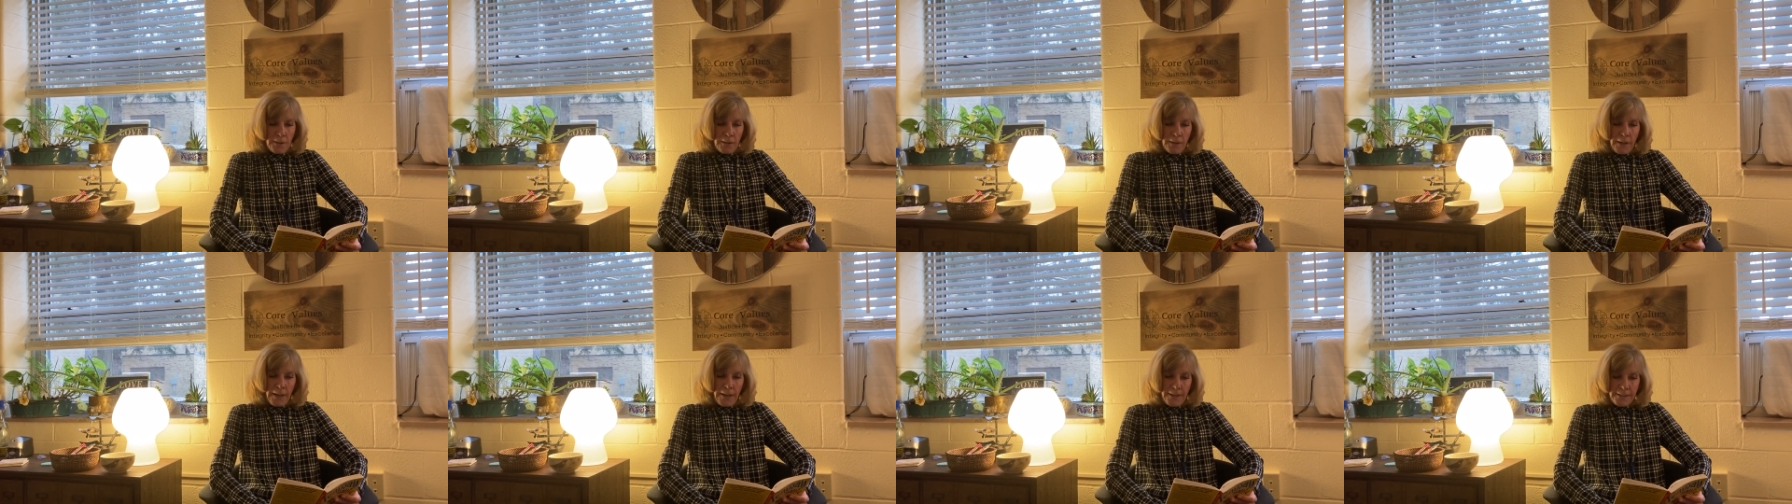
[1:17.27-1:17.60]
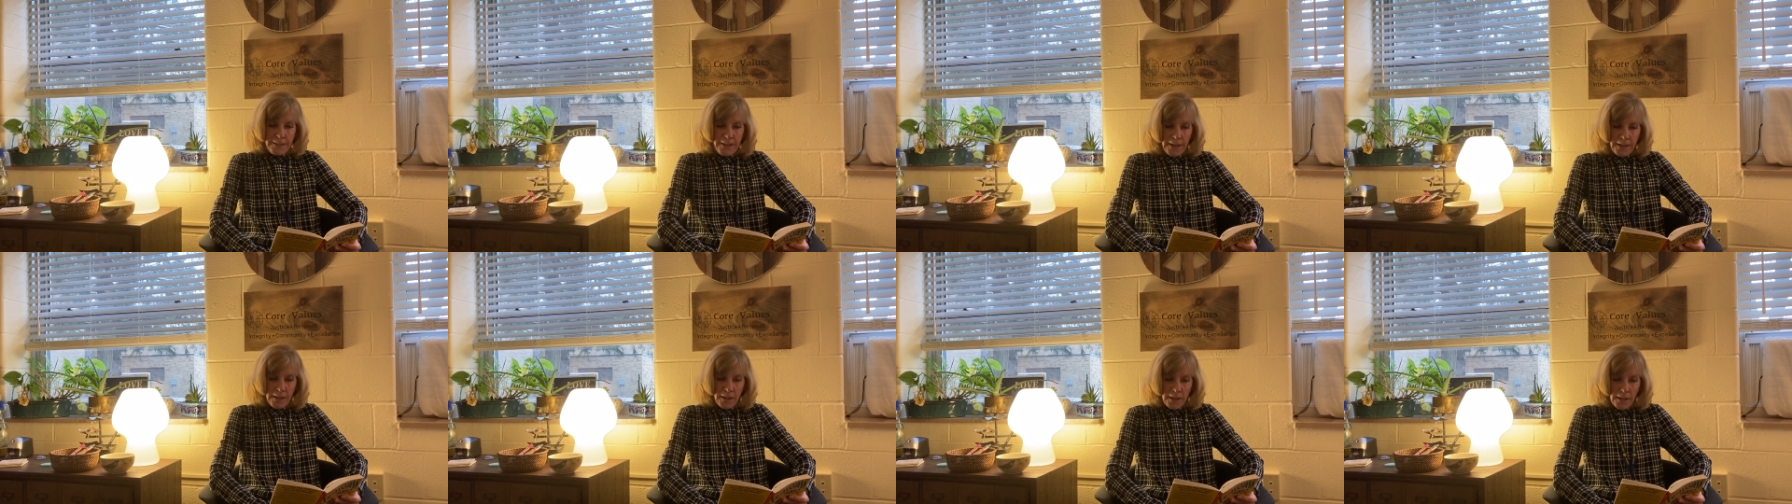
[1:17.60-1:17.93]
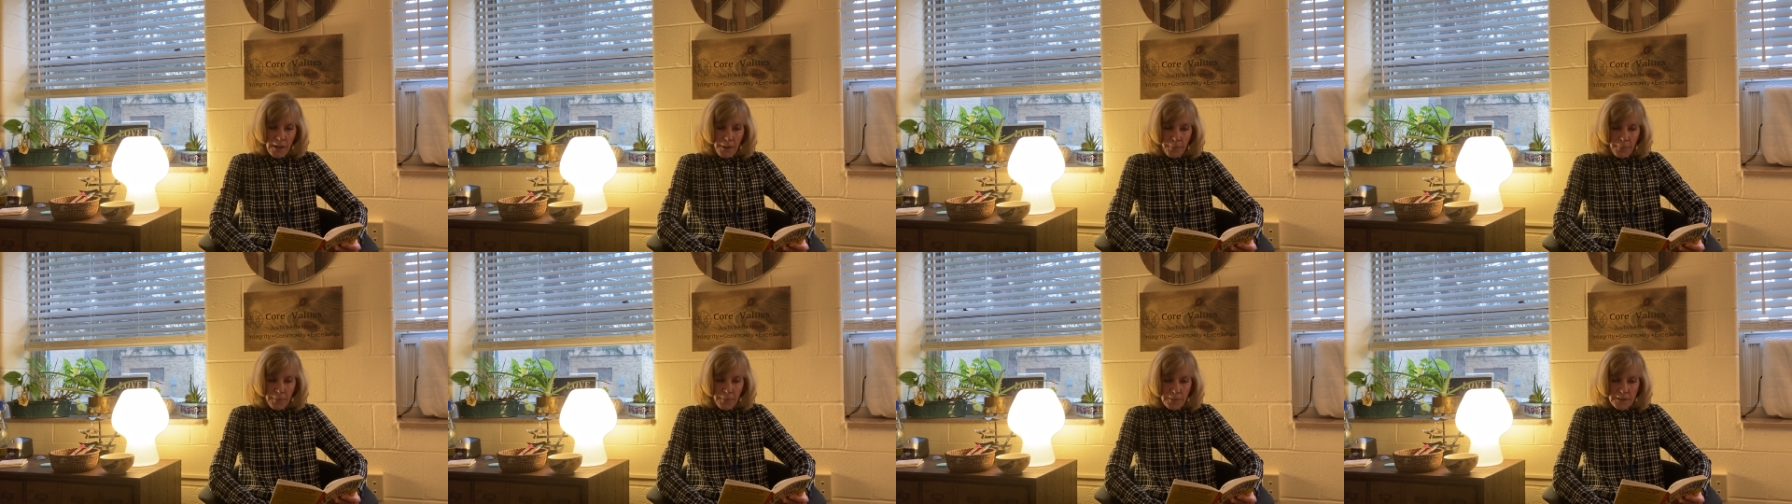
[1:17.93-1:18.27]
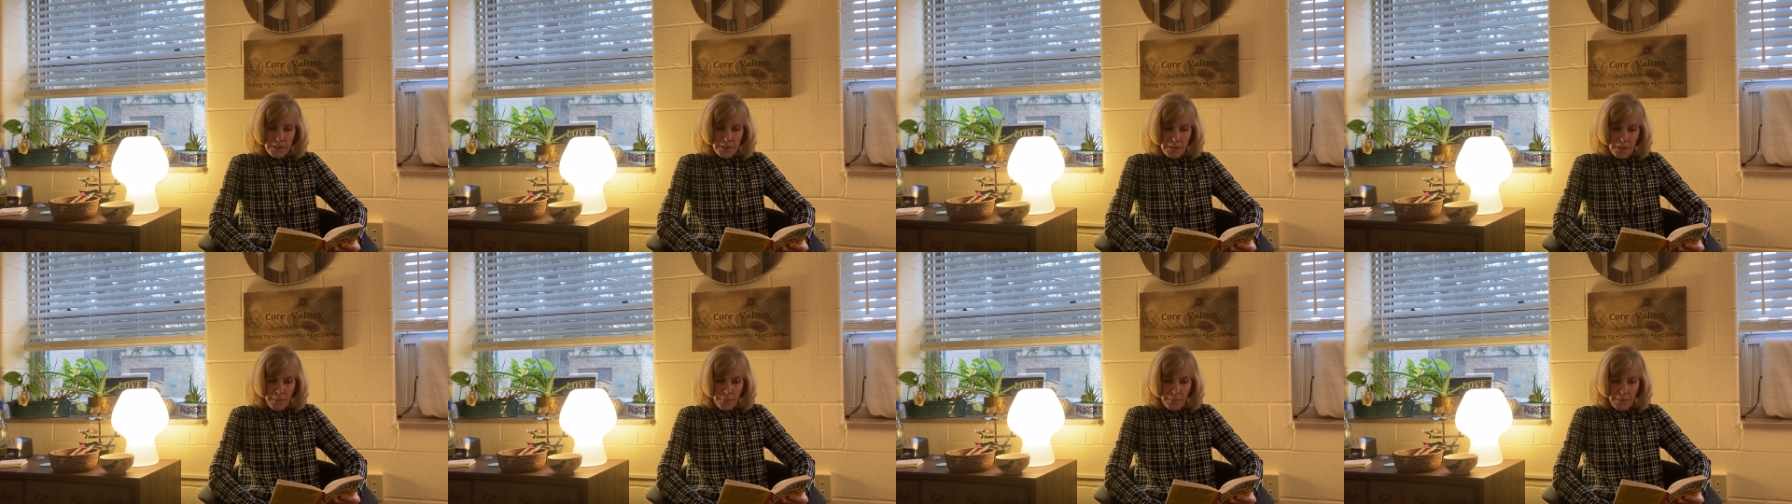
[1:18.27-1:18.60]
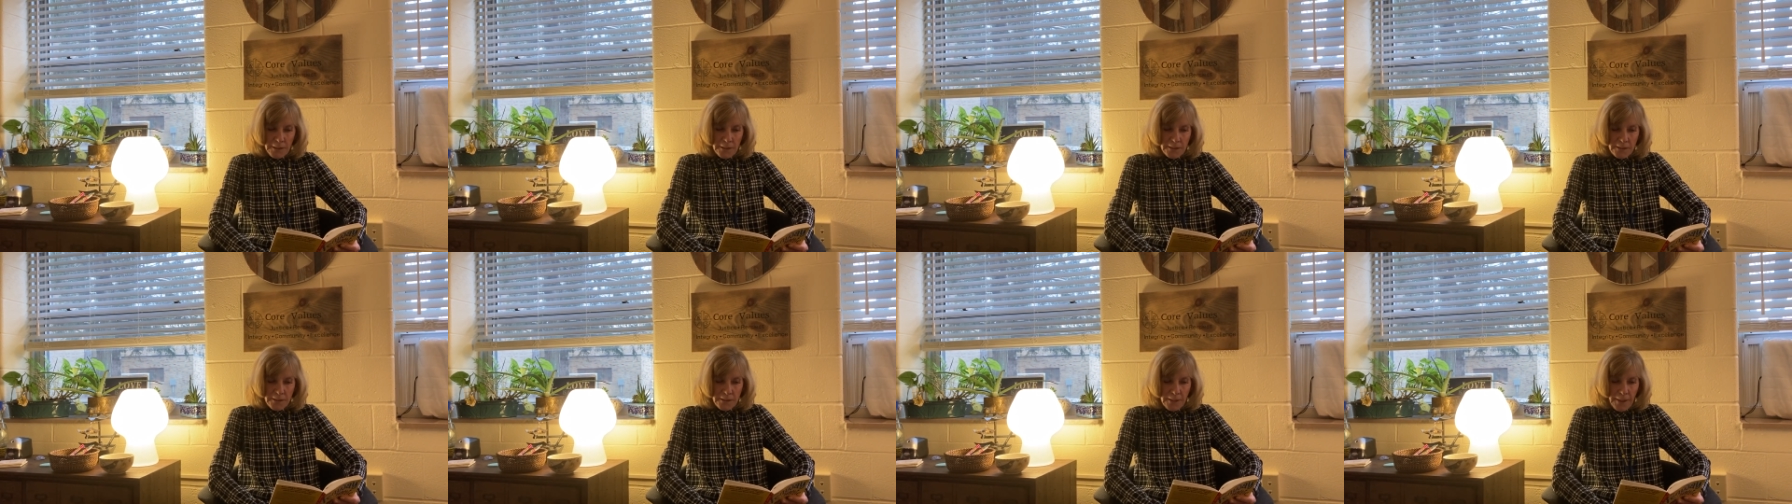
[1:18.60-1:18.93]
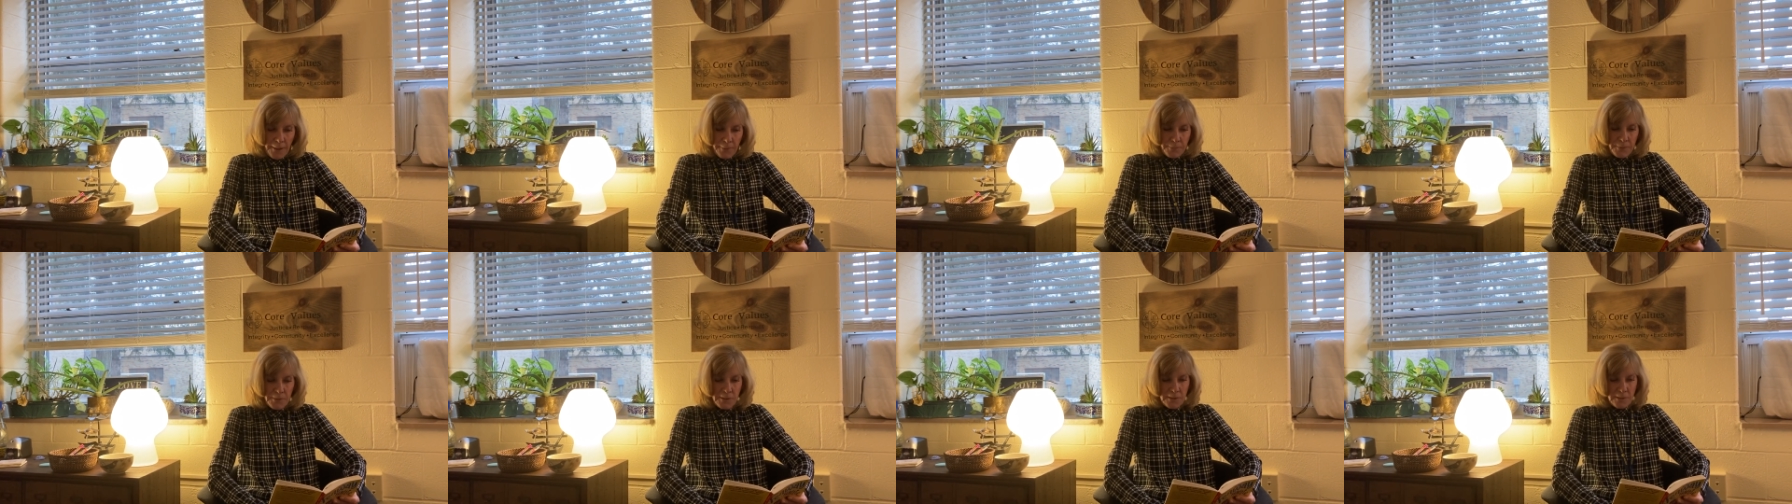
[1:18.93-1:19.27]
I take a couple of stumbling
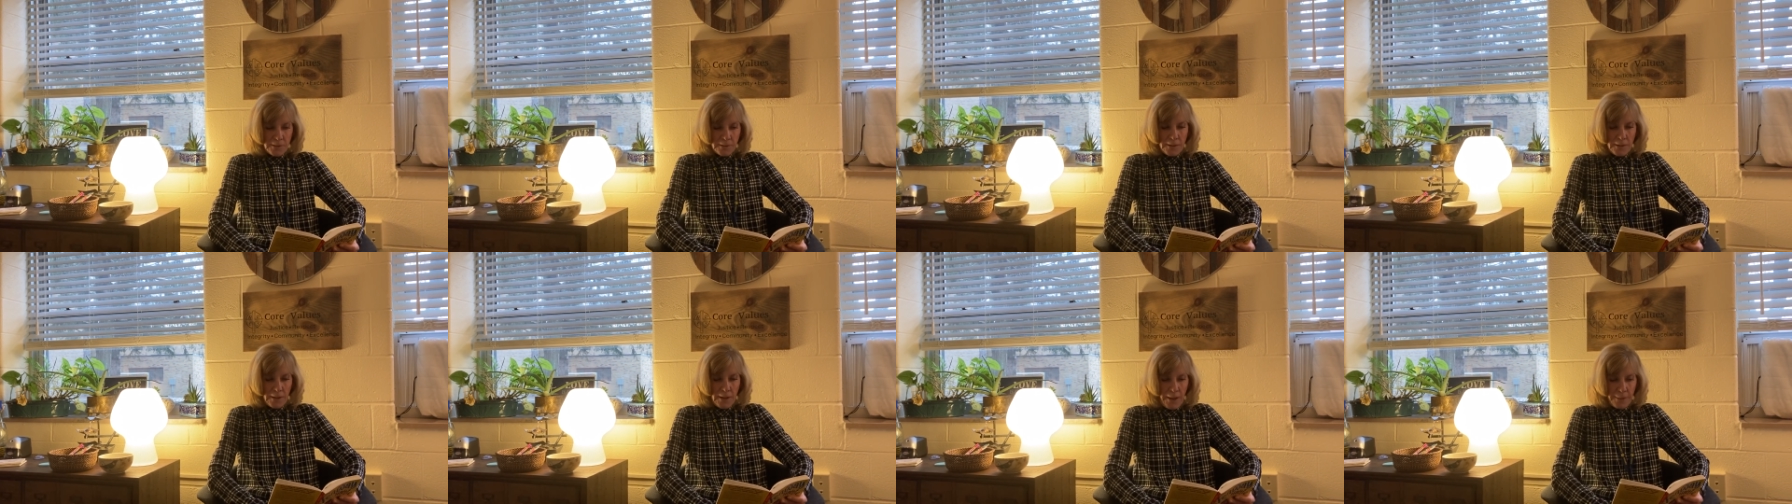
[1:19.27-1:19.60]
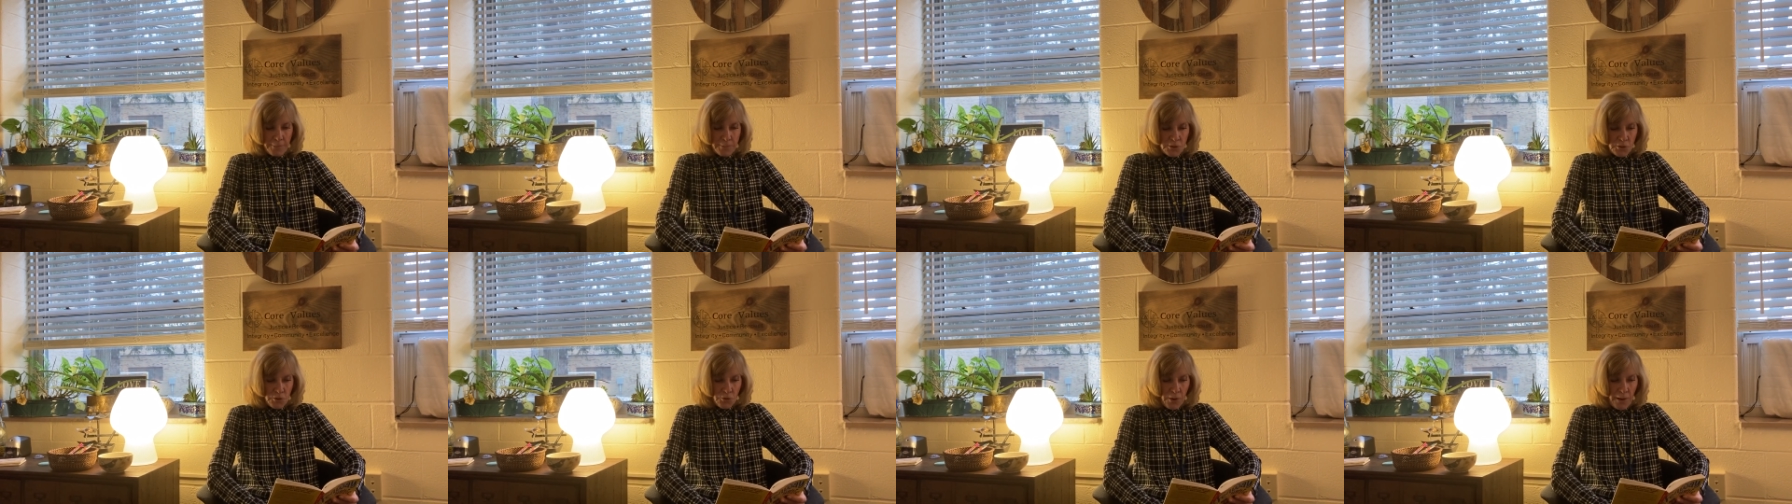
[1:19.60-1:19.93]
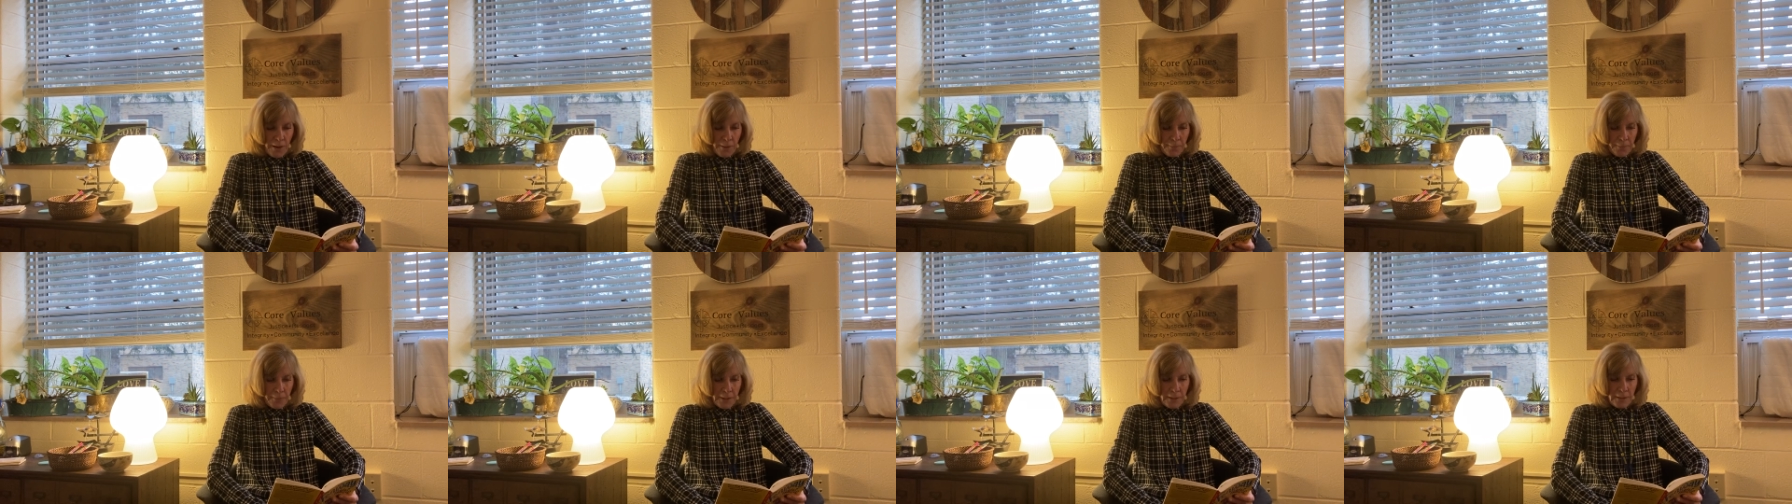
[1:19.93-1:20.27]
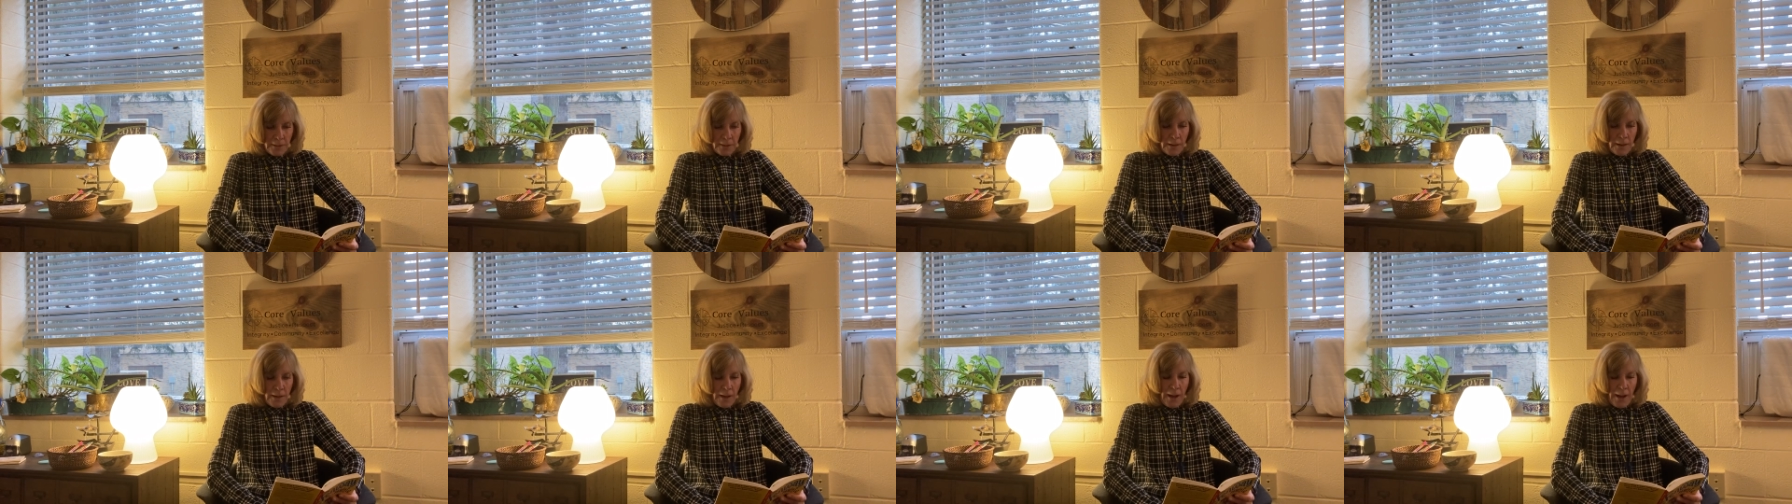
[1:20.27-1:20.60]
steps. I'm scrambling.